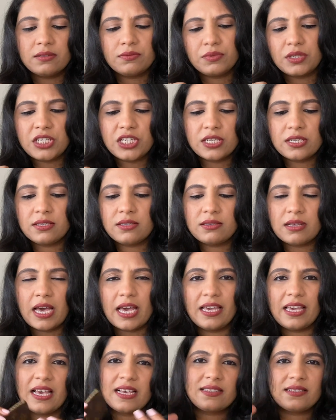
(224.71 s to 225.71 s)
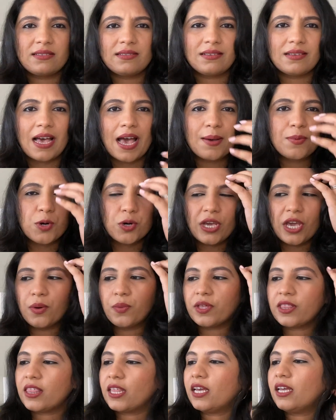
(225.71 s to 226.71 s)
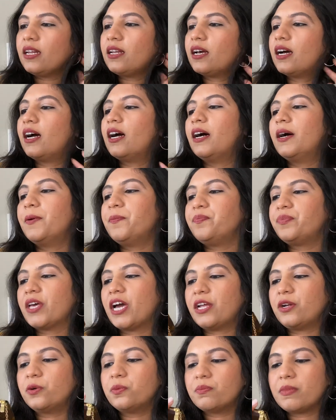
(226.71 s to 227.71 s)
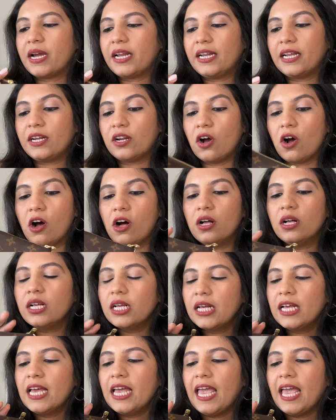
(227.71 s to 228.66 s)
I guess I'm okay with it. I don't mind at all.